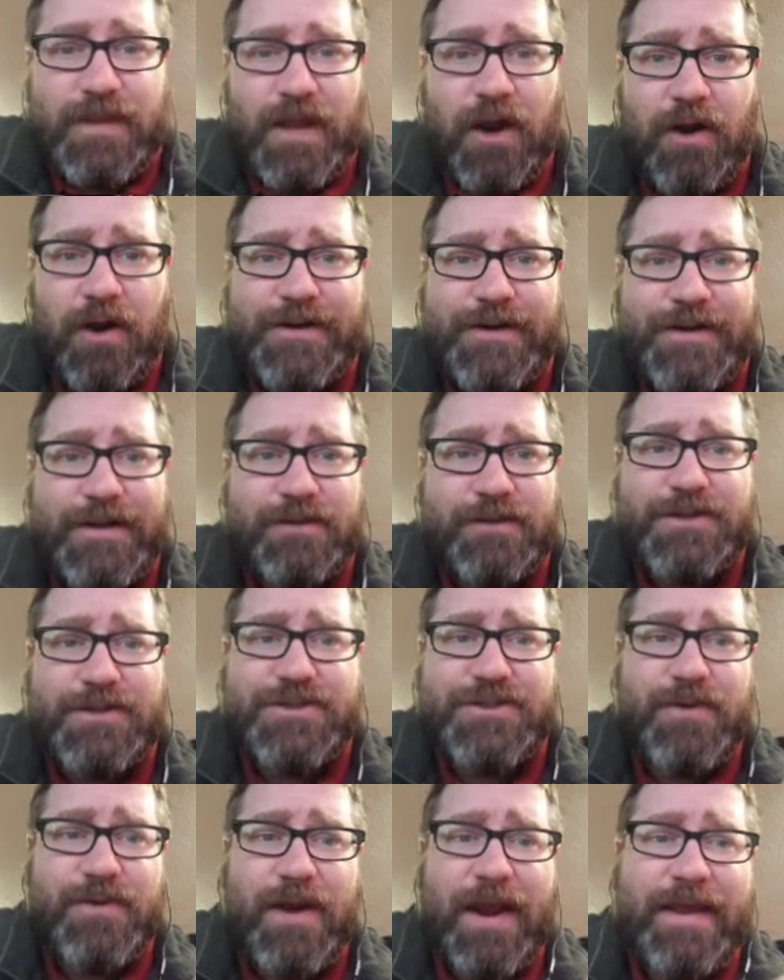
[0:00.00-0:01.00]
Artillery
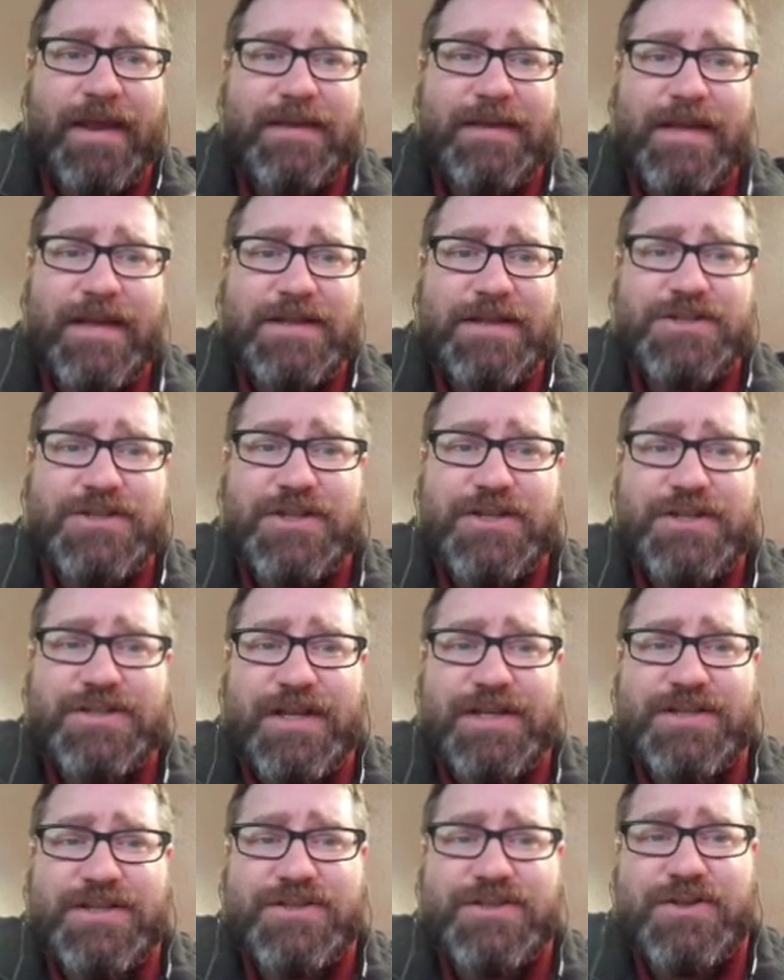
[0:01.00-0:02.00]
strike. It's just
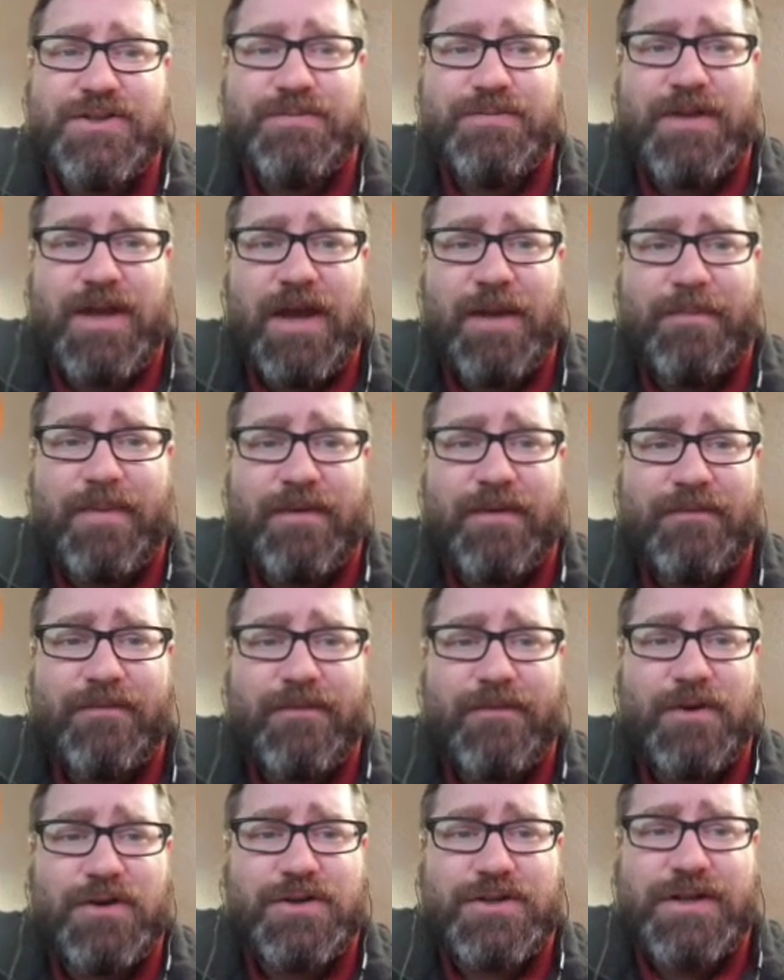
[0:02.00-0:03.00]
a souped up
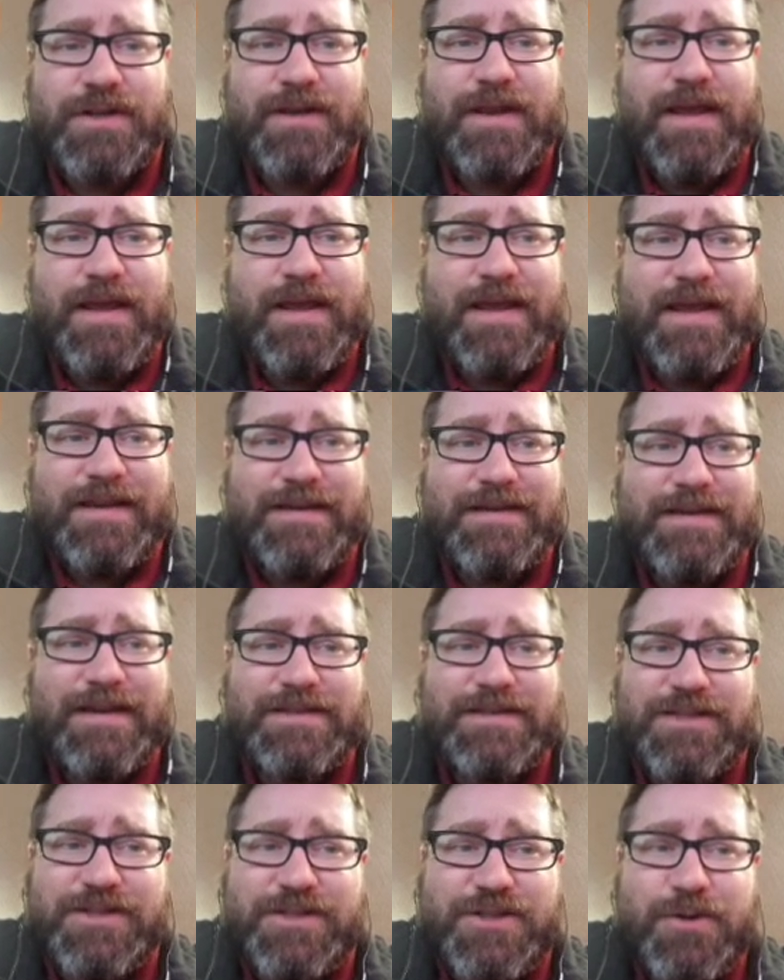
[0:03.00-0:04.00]
version.
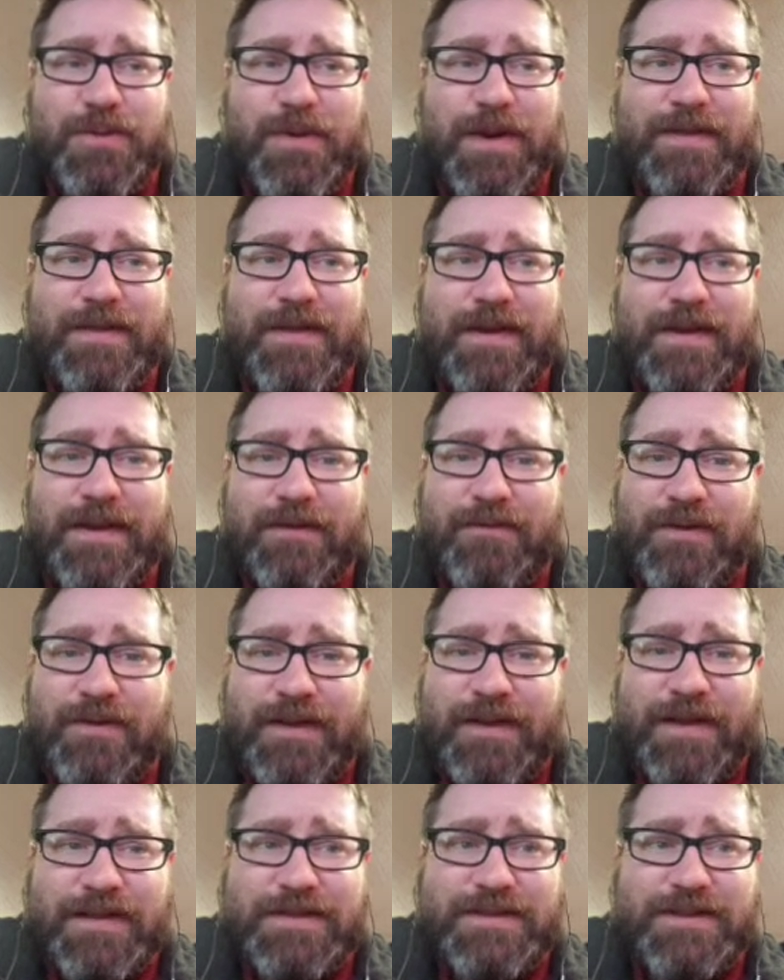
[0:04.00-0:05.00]
Does it do anything
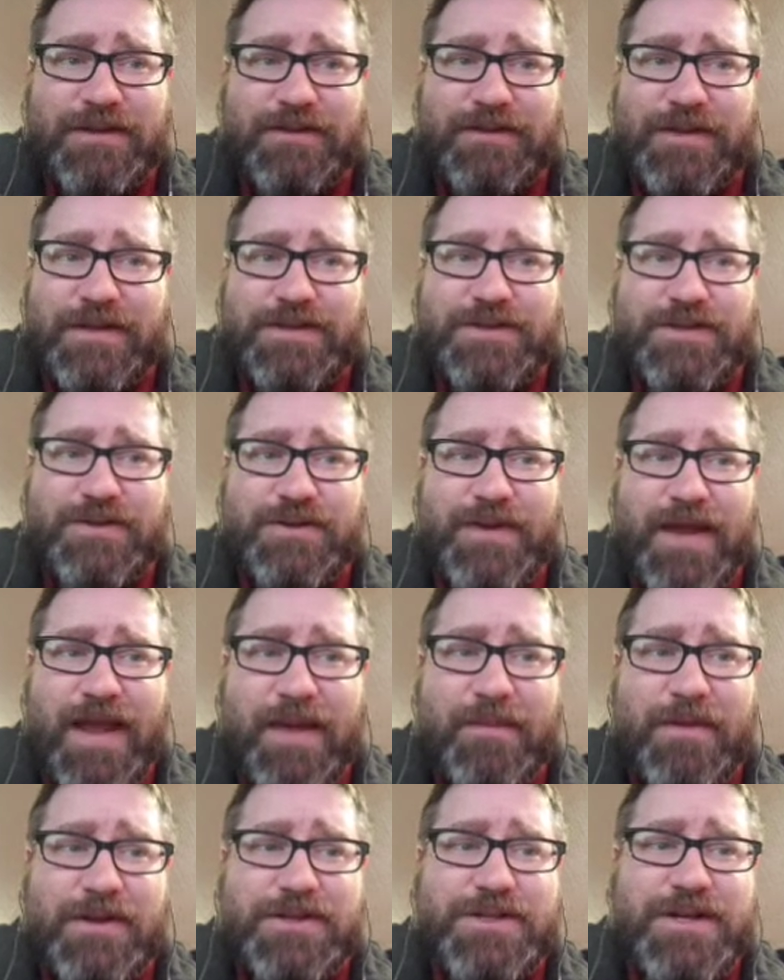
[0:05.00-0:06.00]
differently? It still does 2
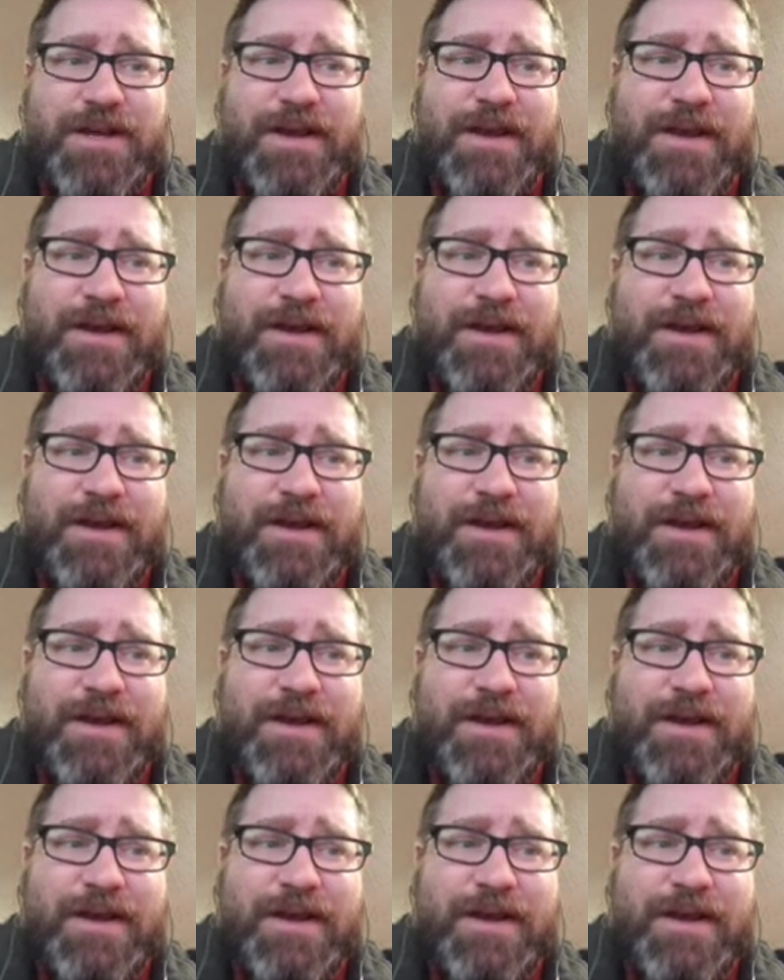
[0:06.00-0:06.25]
damage.